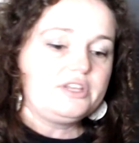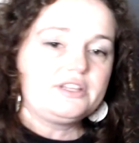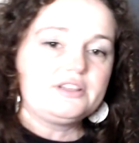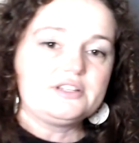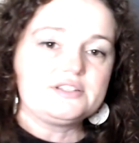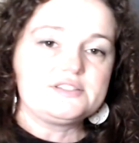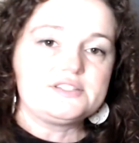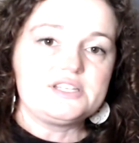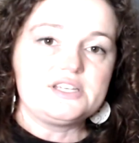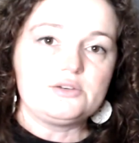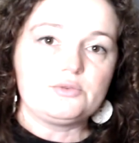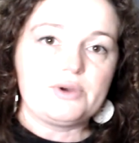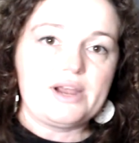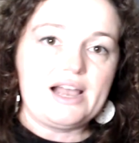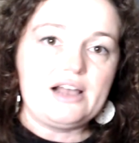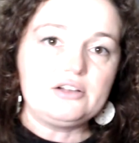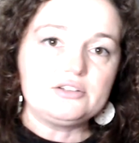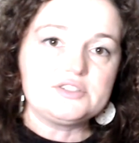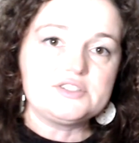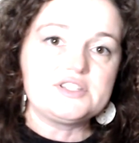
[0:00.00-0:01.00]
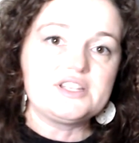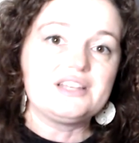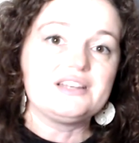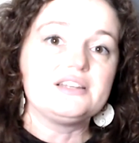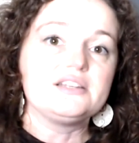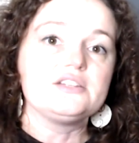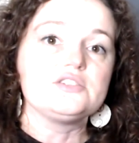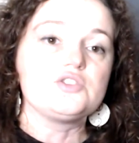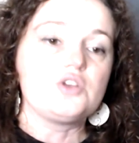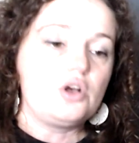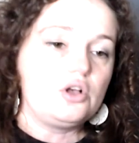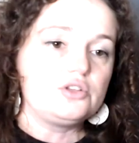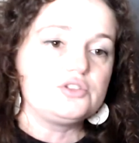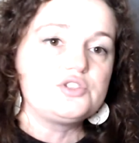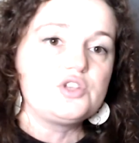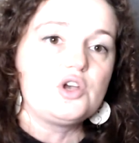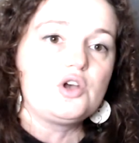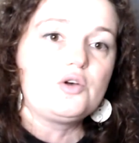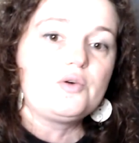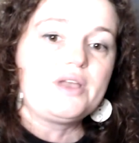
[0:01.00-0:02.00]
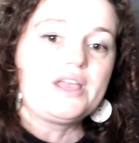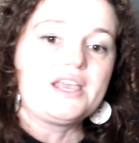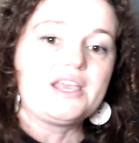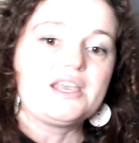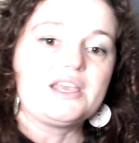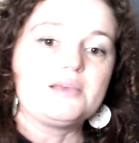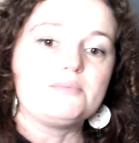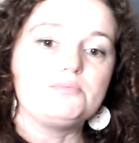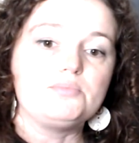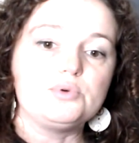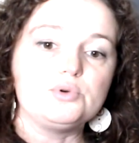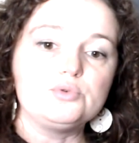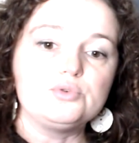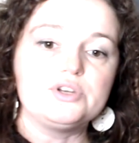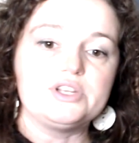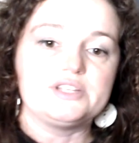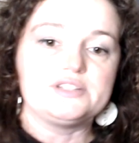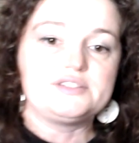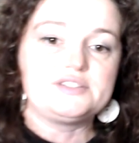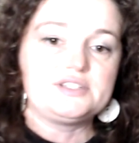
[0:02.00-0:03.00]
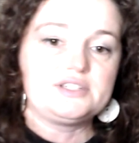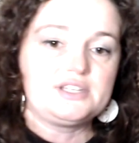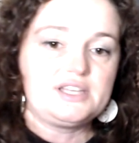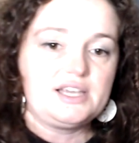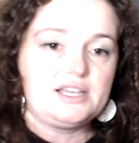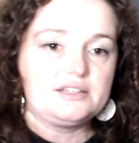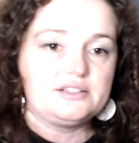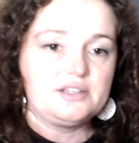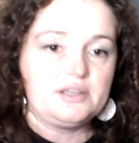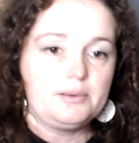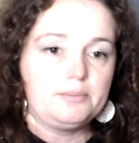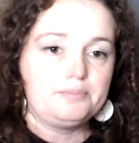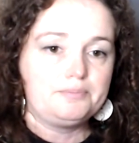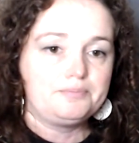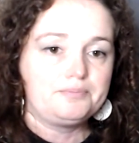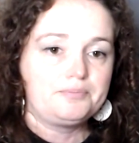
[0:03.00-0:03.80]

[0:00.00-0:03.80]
the sea routes, and it is also a Buddhist kingdom.